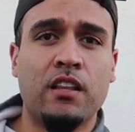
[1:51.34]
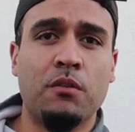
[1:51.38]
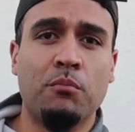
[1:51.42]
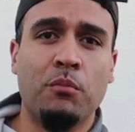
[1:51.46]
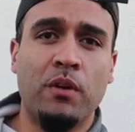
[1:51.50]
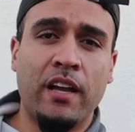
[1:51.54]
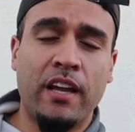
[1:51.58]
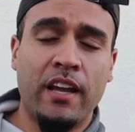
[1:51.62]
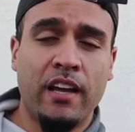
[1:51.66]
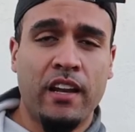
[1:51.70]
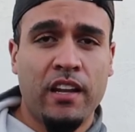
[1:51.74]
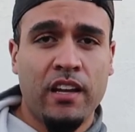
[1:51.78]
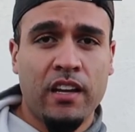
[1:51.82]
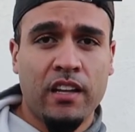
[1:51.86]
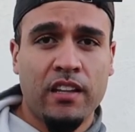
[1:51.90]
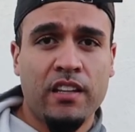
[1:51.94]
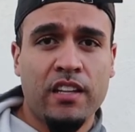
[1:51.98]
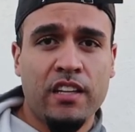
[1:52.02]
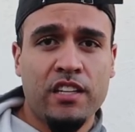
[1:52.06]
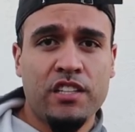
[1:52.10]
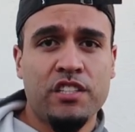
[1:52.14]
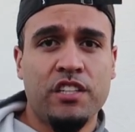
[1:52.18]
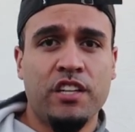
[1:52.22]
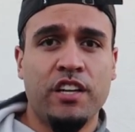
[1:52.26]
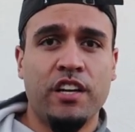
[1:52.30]
at the beginning of
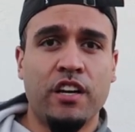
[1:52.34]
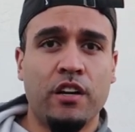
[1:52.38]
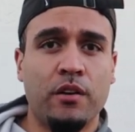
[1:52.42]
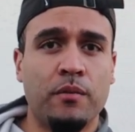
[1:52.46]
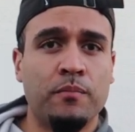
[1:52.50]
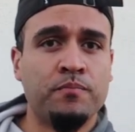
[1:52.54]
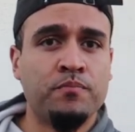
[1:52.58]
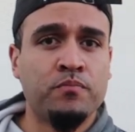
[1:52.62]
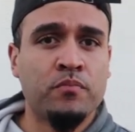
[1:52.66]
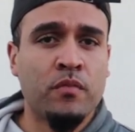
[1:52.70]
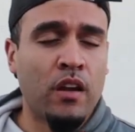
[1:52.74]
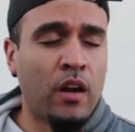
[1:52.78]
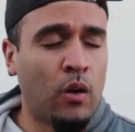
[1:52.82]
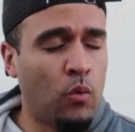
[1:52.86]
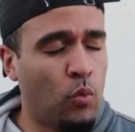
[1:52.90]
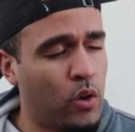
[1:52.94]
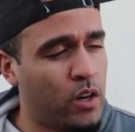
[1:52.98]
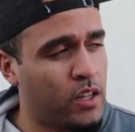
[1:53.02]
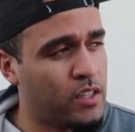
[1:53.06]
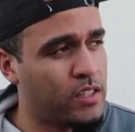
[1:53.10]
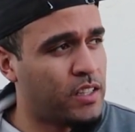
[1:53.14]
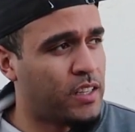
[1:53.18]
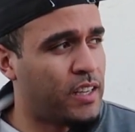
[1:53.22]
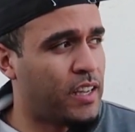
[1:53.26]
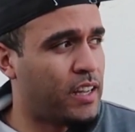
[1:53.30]
this year I
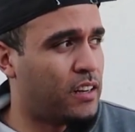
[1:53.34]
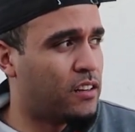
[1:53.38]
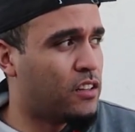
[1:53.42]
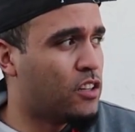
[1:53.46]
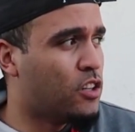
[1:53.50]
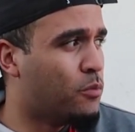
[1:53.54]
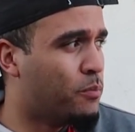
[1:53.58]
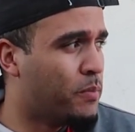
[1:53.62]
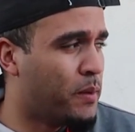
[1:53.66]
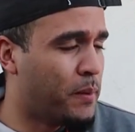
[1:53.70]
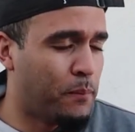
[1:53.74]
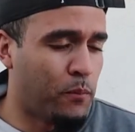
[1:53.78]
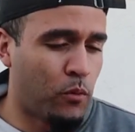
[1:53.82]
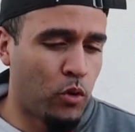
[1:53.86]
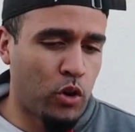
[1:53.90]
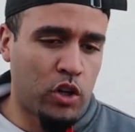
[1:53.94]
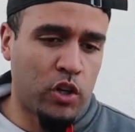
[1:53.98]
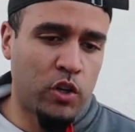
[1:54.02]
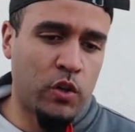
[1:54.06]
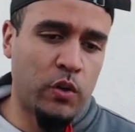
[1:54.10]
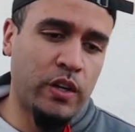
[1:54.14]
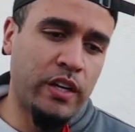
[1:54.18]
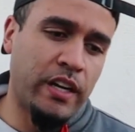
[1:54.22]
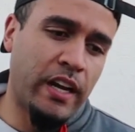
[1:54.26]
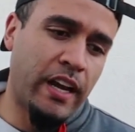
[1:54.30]
wanted to get a little bit more
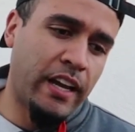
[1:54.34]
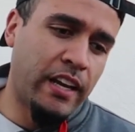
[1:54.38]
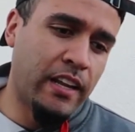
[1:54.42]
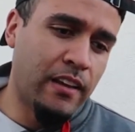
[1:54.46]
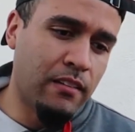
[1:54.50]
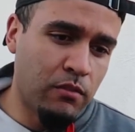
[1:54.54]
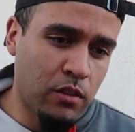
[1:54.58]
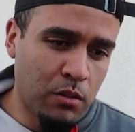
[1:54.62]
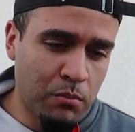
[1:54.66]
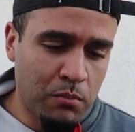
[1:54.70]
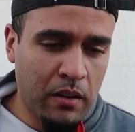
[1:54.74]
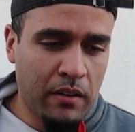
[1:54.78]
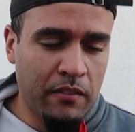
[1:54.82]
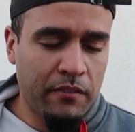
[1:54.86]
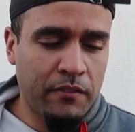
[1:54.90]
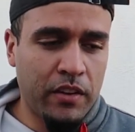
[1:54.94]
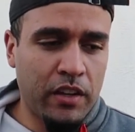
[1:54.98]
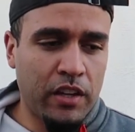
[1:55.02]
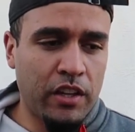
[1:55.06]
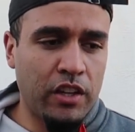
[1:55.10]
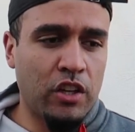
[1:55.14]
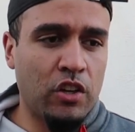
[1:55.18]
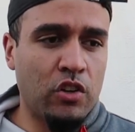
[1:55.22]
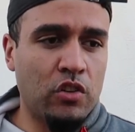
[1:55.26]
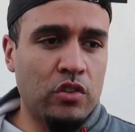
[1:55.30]
creative with my
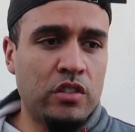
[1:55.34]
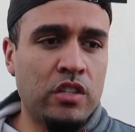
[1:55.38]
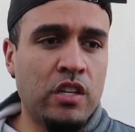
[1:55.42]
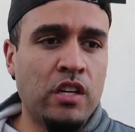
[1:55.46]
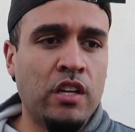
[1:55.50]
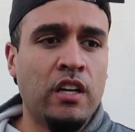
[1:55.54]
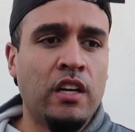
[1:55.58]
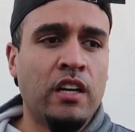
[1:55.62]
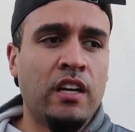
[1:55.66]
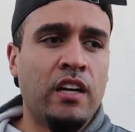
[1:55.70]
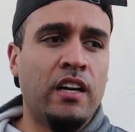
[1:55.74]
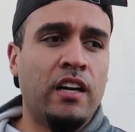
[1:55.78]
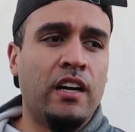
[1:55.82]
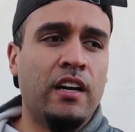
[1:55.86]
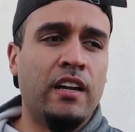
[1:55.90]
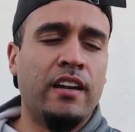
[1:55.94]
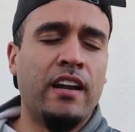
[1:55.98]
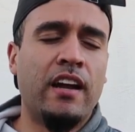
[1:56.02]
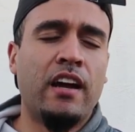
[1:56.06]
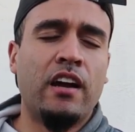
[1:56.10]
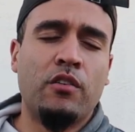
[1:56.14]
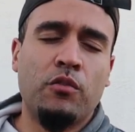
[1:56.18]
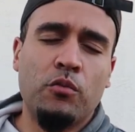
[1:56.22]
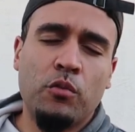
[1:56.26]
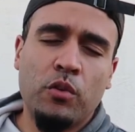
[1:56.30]
videos, uh,
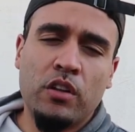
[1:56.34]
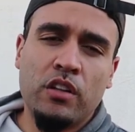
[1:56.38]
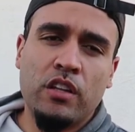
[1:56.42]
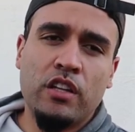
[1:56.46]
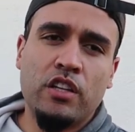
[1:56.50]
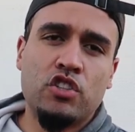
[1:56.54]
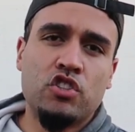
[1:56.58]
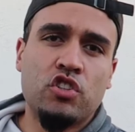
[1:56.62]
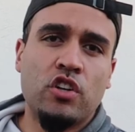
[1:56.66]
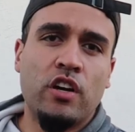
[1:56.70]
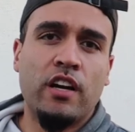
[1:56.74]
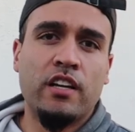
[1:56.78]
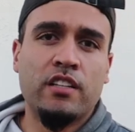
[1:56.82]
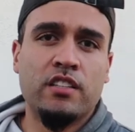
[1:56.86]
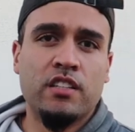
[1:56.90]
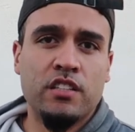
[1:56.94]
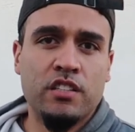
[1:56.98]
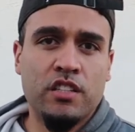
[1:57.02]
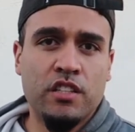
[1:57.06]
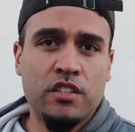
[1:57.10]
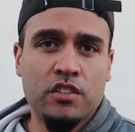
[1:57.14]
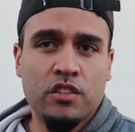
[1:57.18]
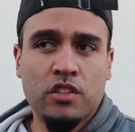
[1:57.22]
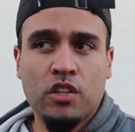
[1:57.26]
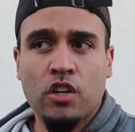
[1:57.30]
not really trying to
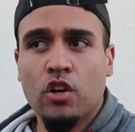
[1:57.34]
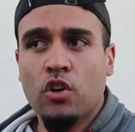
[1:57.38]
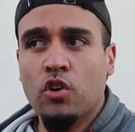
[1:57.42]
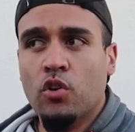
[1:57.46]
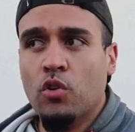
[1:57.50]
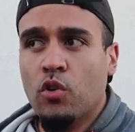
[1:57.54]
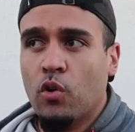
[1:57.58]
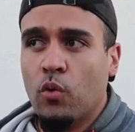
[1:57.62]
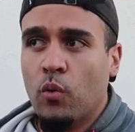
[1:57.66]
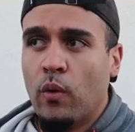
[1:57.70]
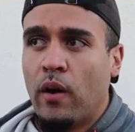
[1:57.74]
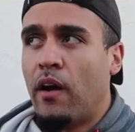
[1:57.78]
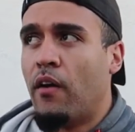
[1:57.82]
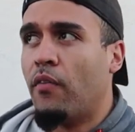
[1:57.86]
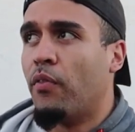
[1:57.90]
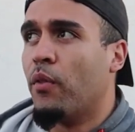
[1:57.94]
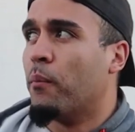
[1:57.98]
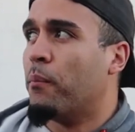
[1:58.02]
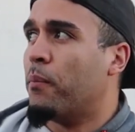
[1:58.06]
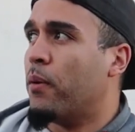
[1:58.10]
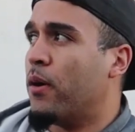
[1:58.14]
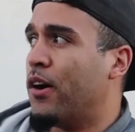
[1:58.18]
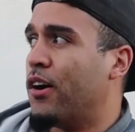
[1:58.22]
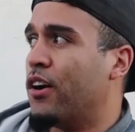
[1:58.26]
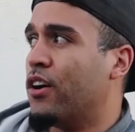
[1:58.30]
just go around
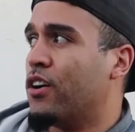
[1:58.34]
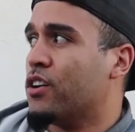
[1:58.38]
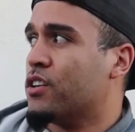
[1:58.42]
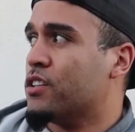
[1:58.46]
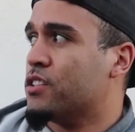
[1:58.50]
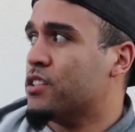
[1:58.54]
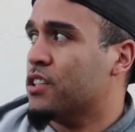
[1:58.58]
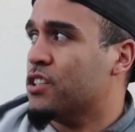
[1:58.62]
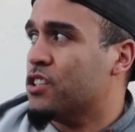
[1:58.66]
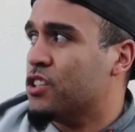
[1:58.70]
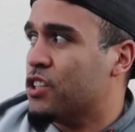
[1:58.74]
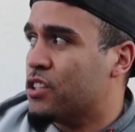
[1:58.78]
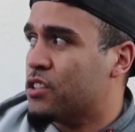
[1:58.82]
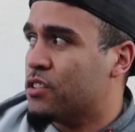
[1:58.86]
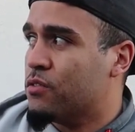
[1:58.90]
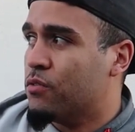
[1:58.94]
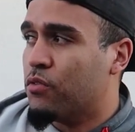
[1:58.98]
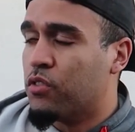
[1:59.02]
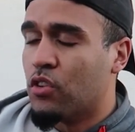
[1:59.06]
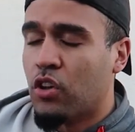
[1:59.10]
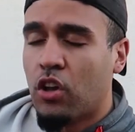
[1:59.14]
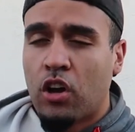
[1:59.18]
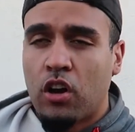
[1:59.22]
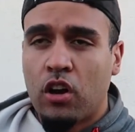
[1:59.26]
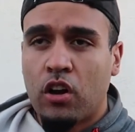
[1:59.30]
the parks and just
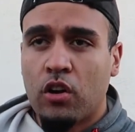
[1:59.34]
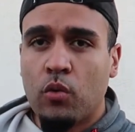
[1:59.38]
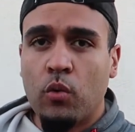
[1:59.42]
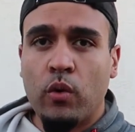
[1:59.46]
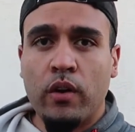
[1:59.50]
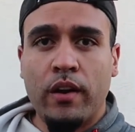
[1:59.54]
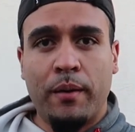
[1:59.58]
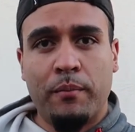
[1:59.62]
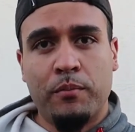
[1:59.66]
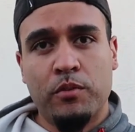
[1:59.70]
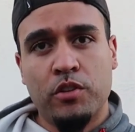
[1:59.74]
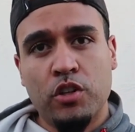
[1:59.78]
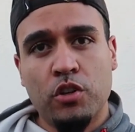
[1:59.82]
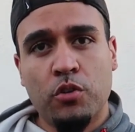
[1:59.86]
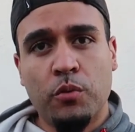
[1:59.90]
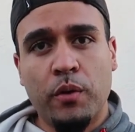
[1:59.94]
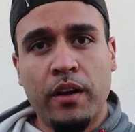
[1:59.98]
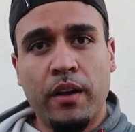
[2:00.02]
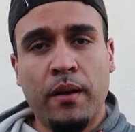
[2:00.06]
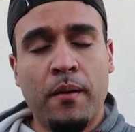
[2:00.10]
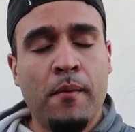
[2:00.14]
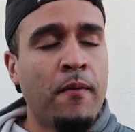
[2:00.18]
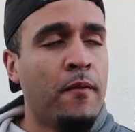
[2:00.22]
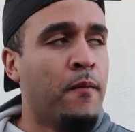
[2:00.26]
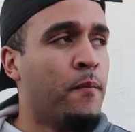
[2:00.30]
vlog what I'm
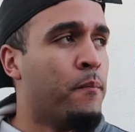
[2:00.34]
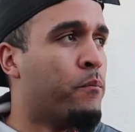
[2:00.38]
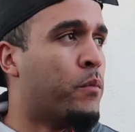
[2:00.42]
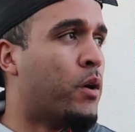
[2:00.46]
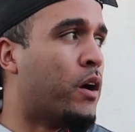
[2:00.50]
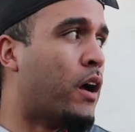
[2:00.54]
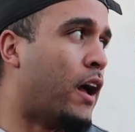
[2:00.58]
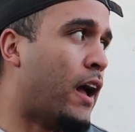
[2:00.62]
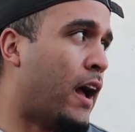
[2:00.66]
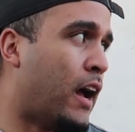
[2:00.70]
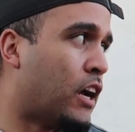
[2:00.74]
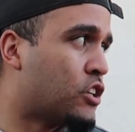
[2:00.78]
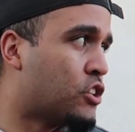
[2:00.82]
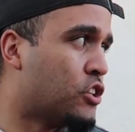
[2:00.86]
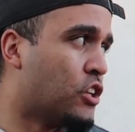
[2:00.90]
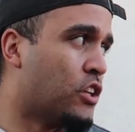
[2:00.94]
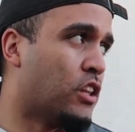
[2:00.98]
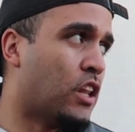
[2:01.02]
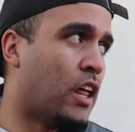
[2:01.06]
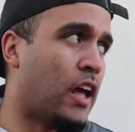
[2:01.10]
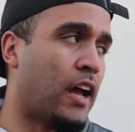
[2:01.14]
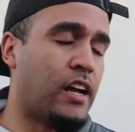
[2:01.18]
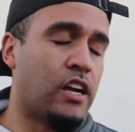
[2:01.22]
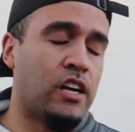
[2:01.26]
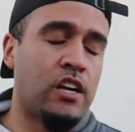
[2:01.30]
doing, but actually
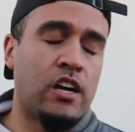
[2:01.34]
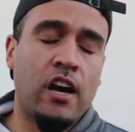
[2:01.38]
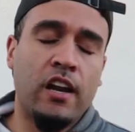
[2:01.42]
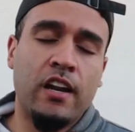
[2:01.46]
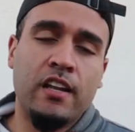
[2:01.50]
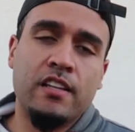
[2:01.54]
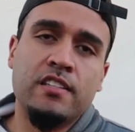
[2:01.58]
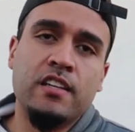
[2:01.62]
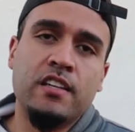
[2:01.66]
like kind